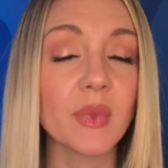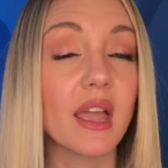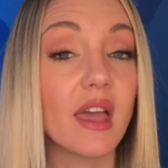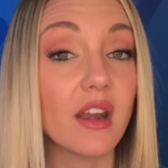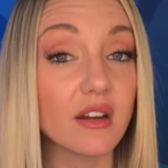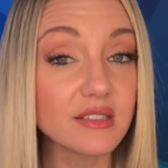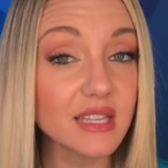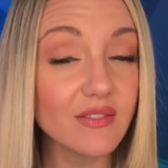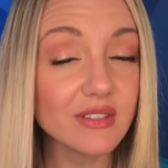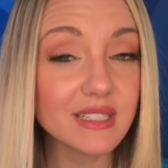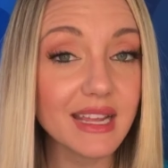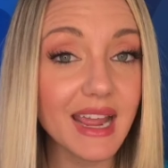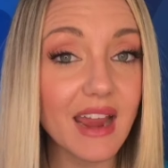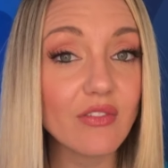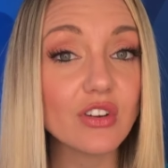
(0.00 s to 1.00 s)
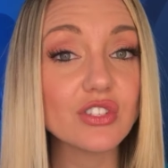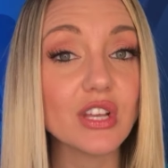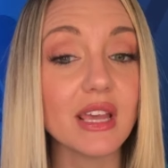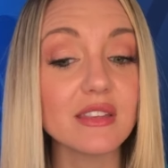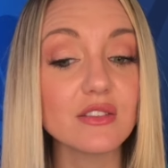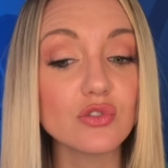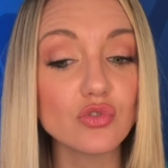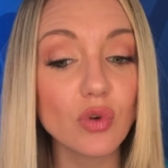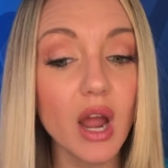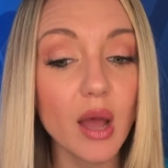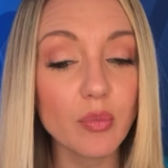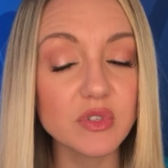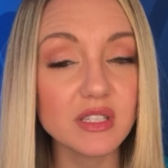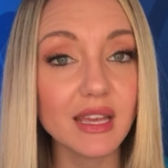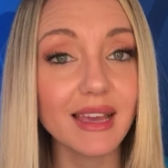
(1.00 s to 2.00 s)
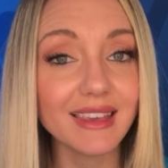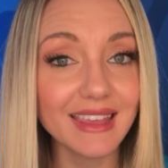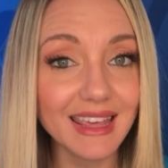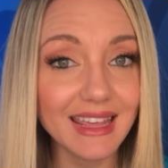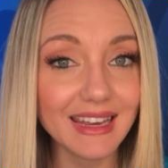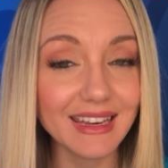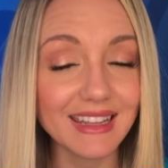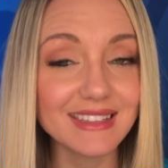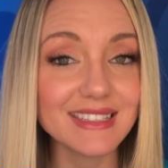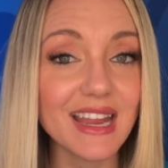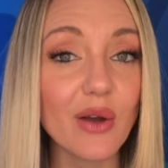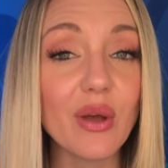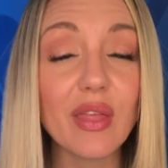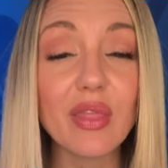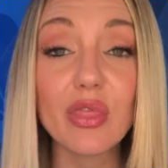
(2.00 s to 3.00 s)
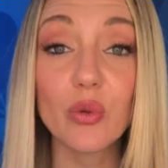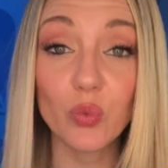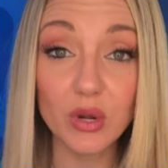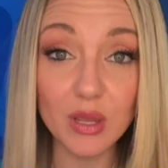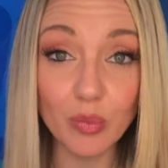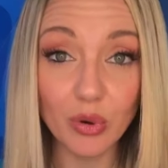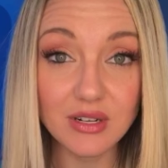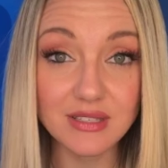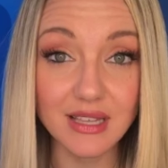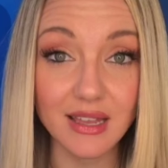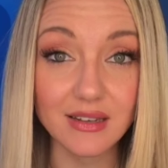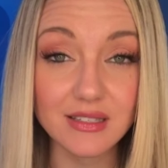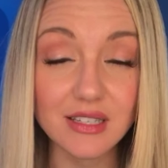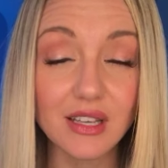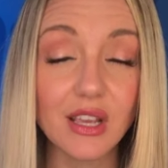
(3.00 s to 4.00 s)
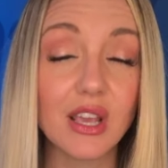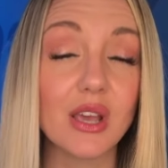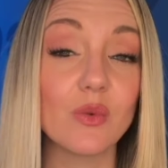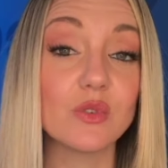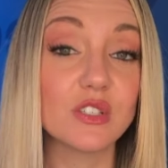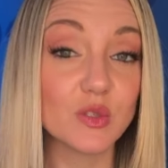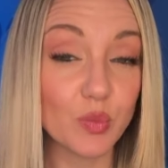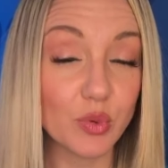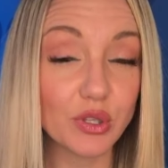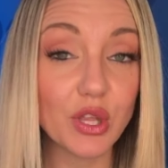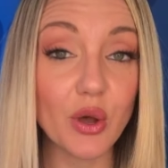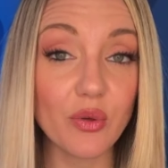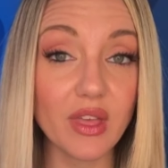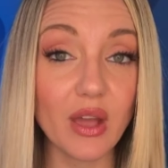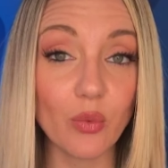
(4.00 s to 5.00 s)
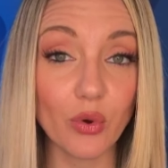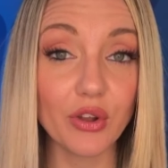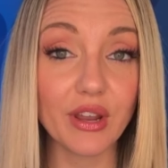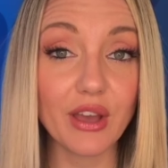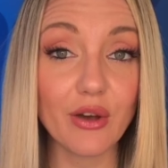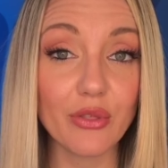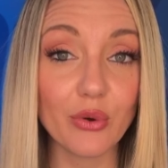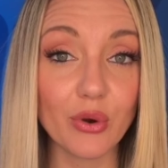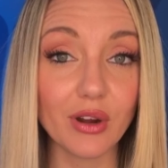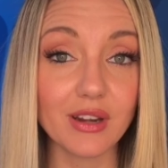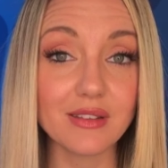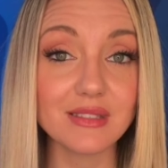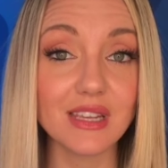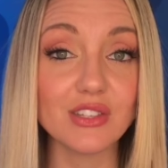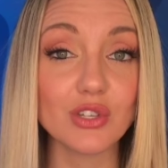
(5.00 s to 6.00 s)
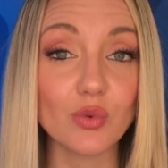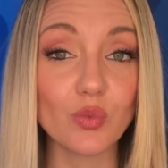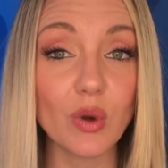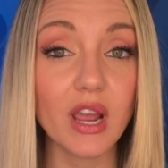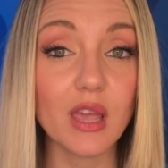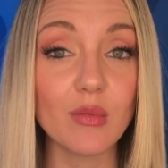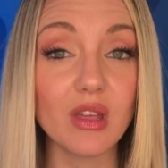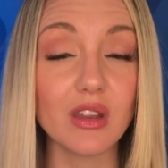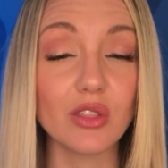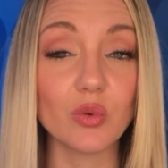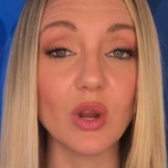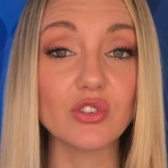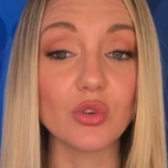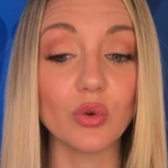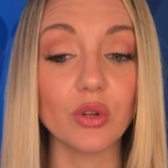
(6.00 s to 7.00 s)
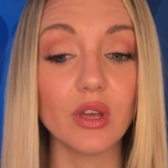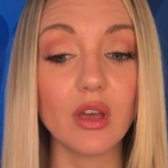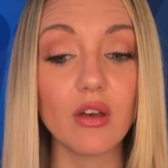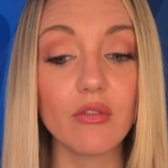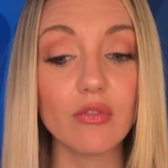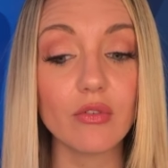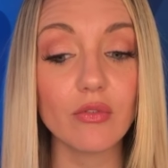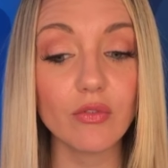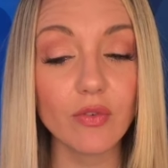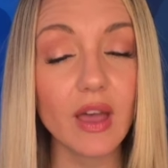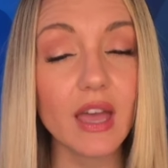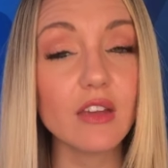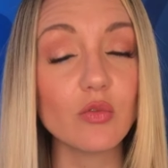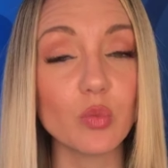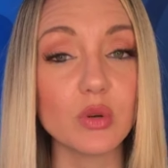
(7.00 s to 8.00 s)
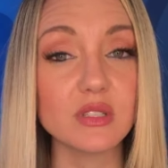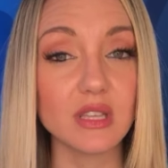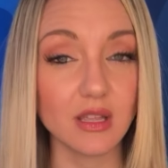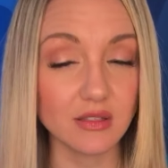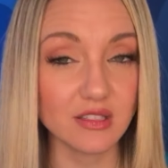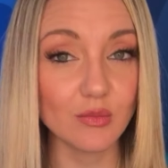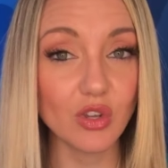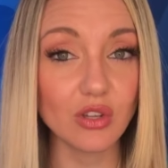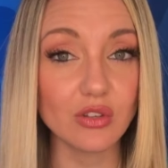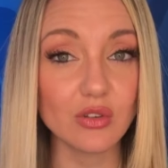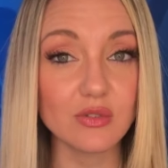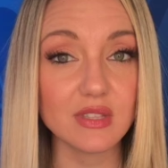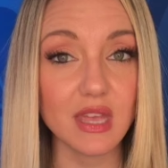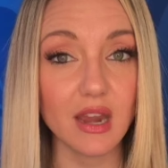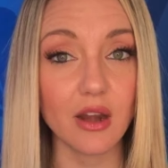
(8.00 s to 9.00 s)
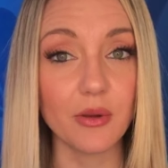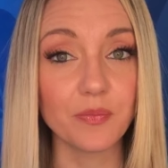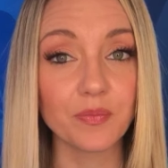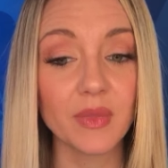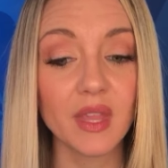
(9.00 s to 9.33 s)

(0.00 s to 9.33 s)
And our seven day average has dropped. Again, it's now at 3%, which is below that World Health Organization organization recommended threshold of 5%. Some good news there.